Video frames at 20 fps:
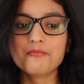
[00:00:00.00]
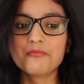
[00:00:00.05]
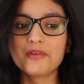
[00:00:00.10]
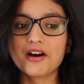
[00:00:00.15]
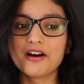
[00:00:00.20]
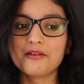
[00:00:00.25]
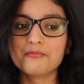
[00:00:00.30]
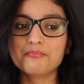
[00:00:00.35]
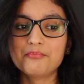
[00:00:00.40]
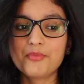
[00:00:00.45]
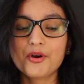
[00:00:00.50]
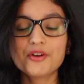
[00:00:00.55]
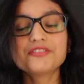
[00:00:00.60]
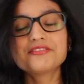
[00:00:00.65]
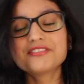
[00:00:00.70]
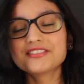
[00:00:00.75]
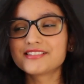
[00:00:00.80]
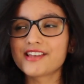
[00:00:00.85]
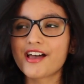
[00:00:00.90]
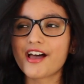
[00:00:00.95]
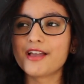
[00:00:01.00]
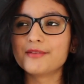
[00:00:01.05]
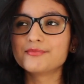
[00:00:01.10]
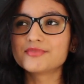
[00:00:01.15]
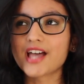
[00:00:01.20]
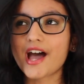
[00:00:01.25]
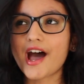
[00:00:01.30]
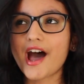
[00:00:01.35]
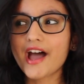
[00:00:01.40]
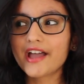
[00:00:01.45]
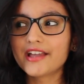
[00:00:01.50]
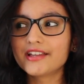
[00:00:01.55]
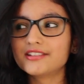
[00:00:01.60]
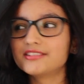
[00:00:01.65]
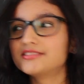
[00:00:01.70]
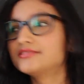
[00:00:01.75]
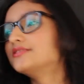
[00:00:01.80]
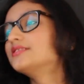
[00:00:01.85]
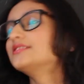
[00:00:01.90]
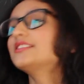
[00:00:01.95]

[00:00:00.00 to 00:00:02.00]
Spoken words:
But both the times, I